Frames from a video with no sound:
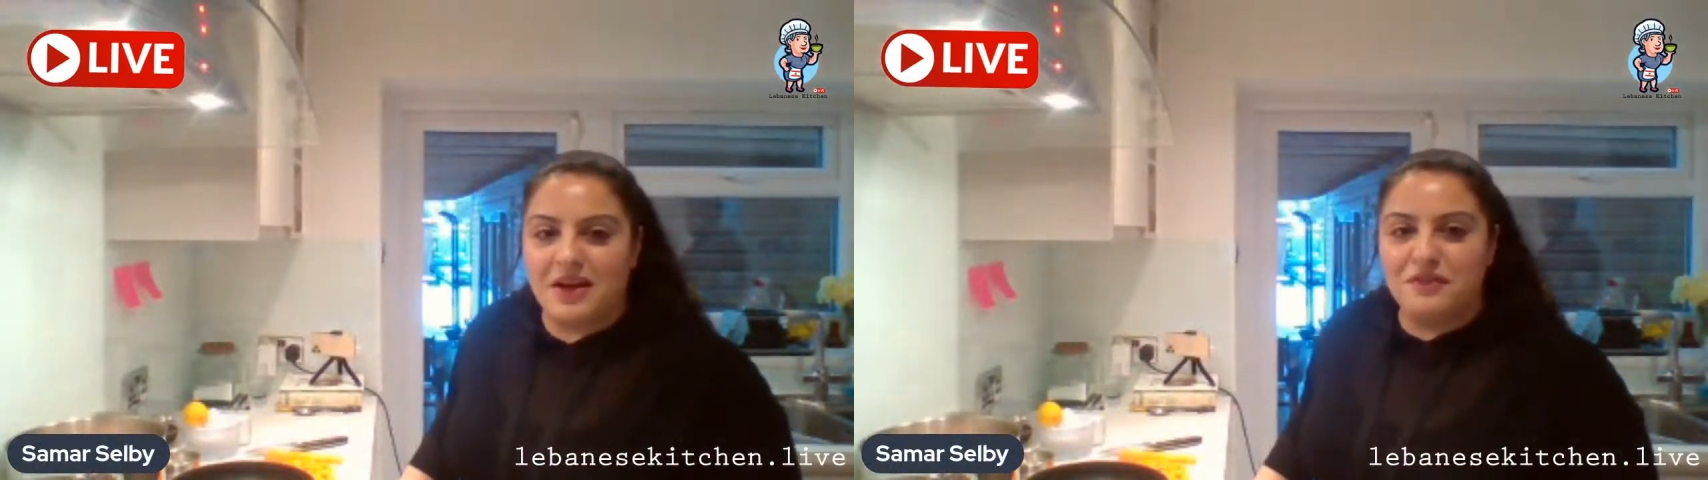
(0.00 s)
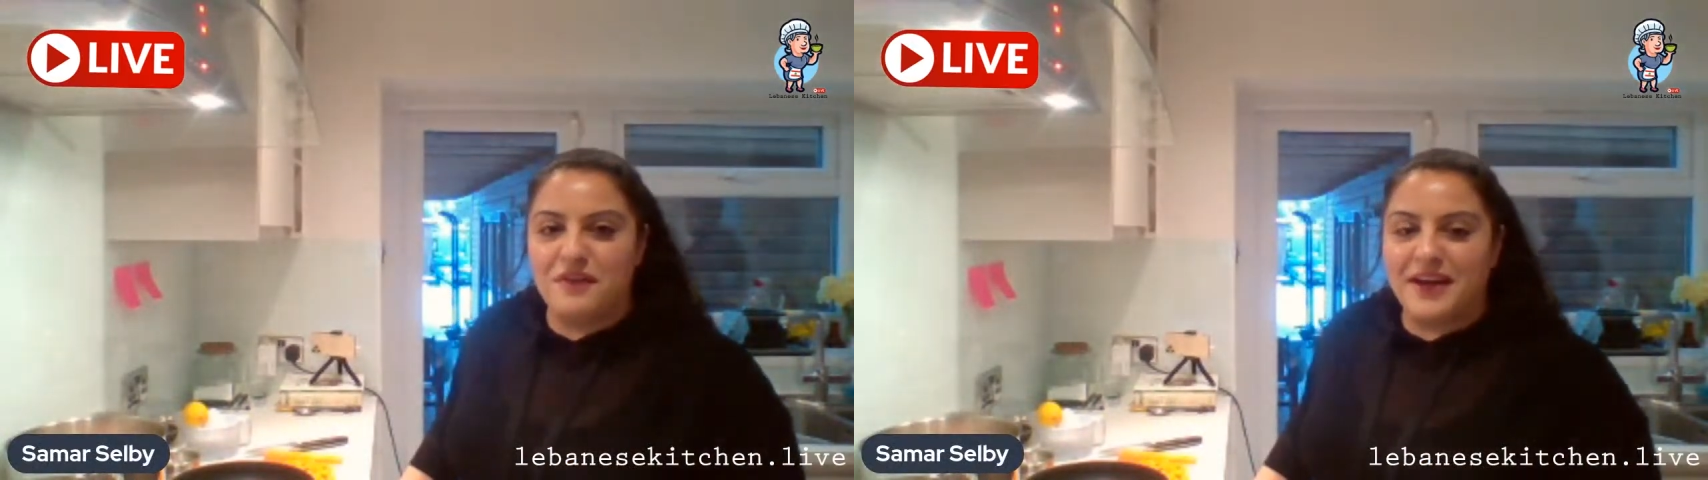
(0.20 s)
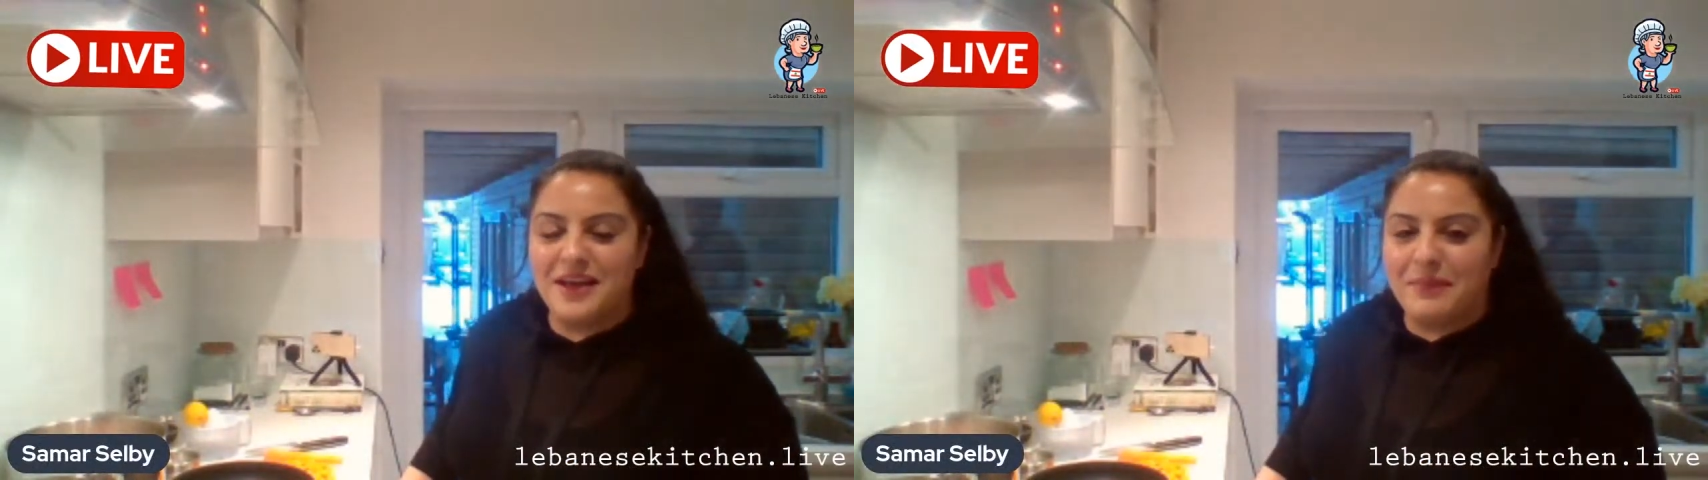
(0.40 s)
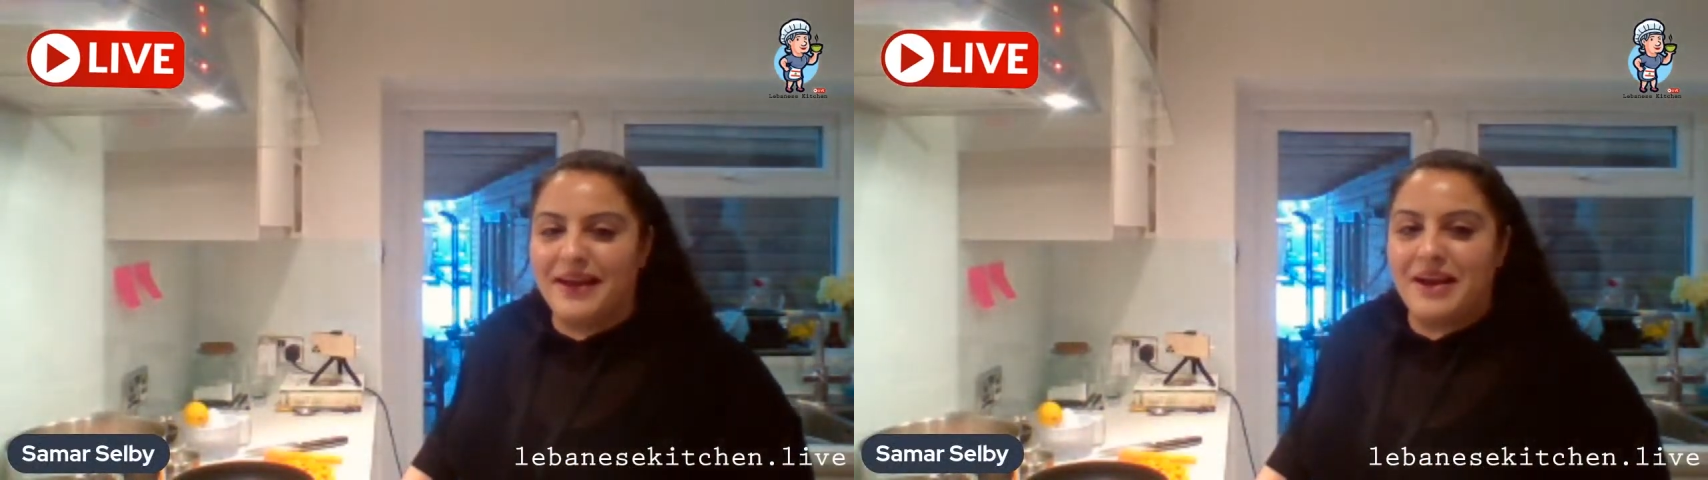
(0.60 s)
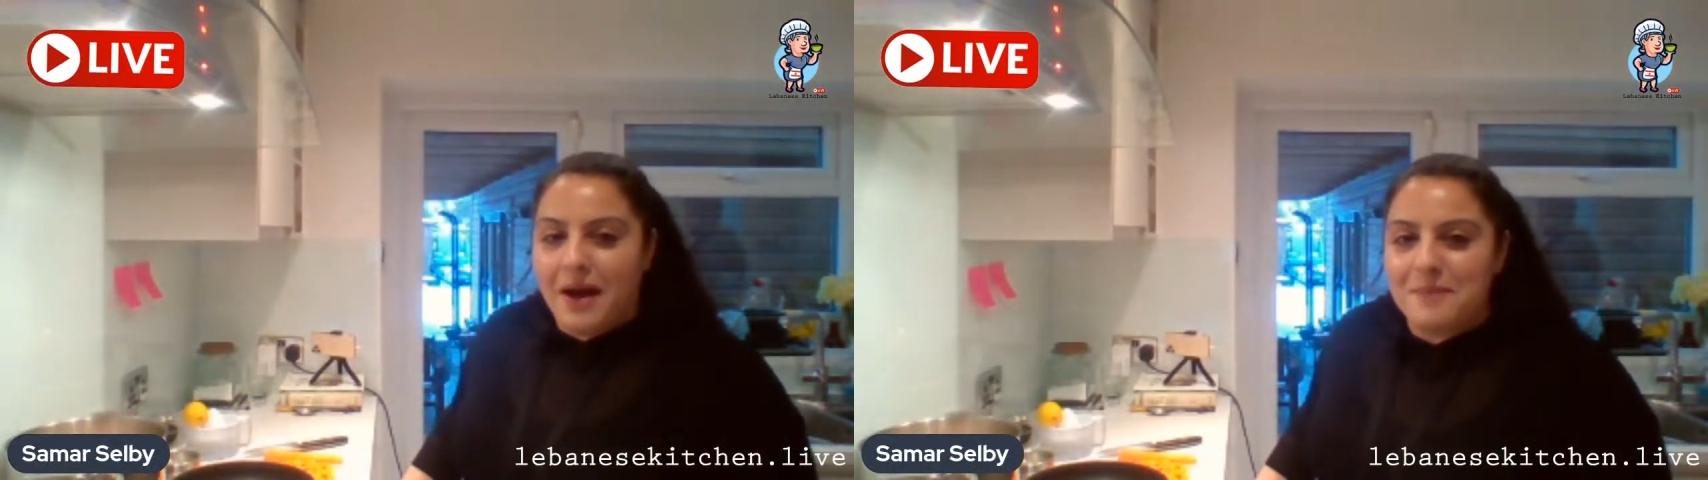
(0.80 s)
and I'll fire
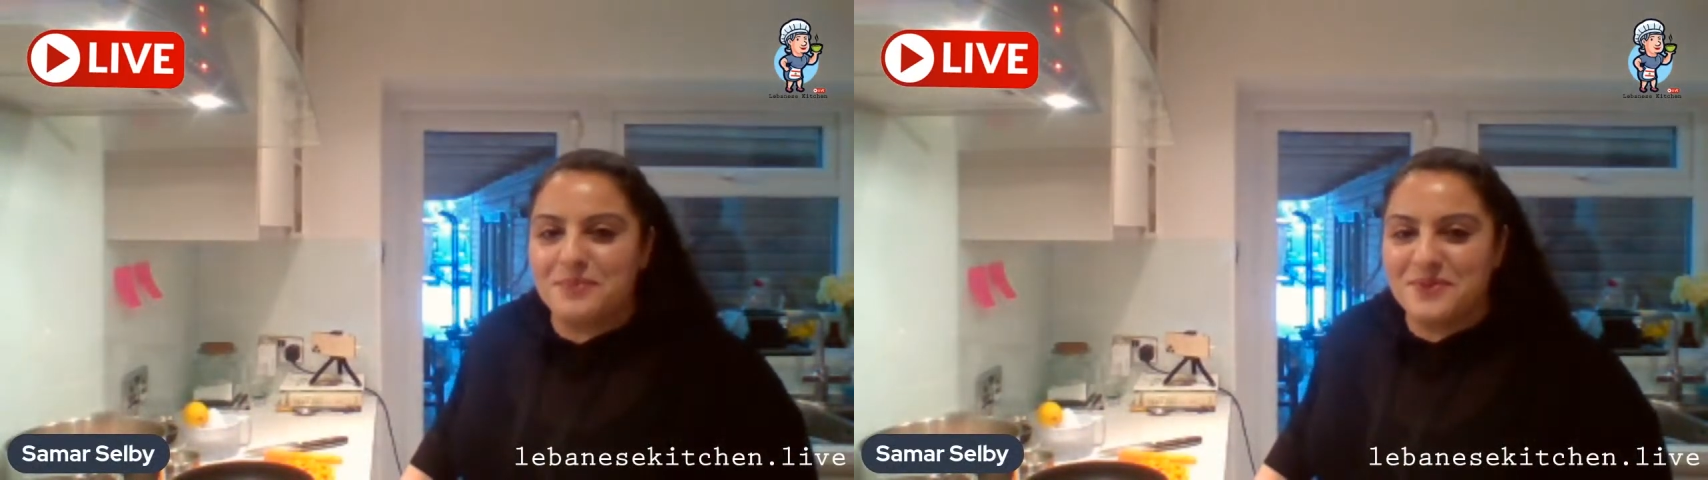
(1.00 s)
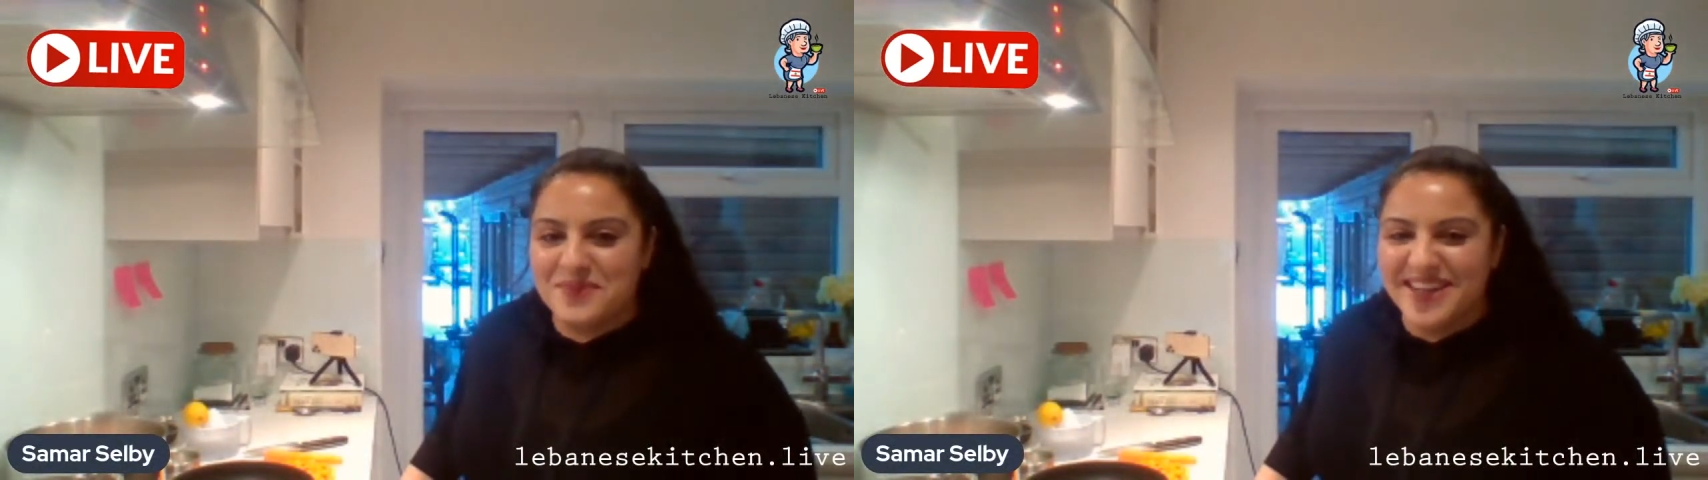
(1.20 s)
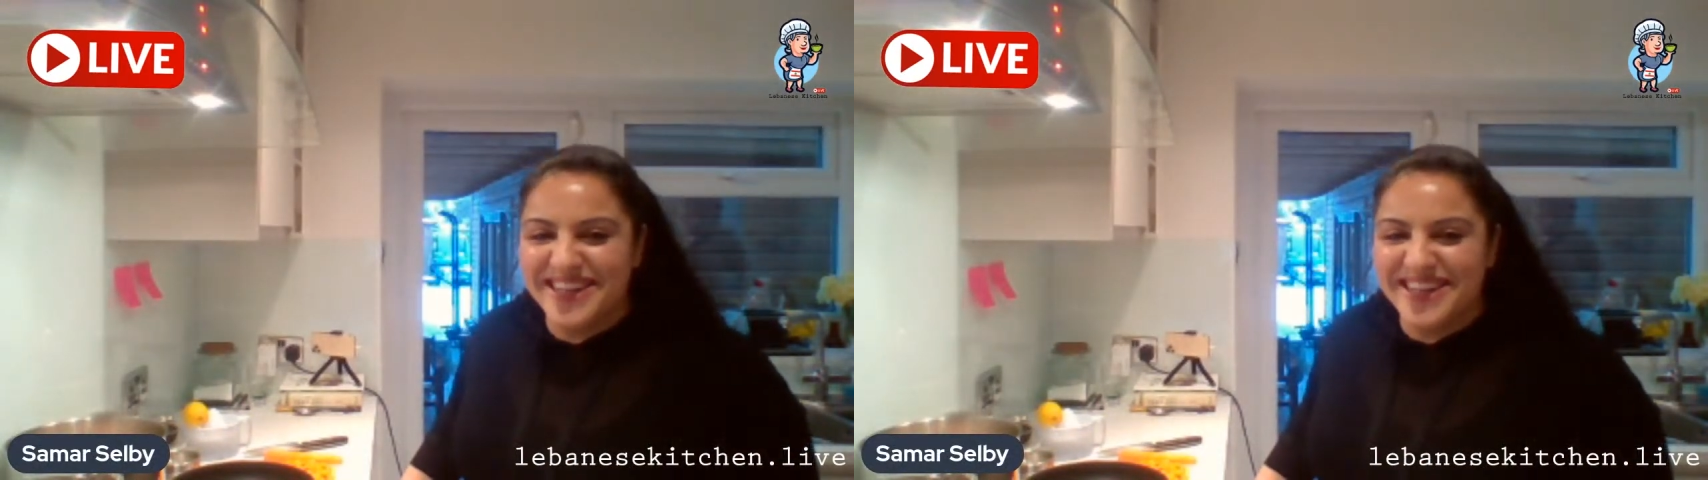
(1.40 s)
mine up.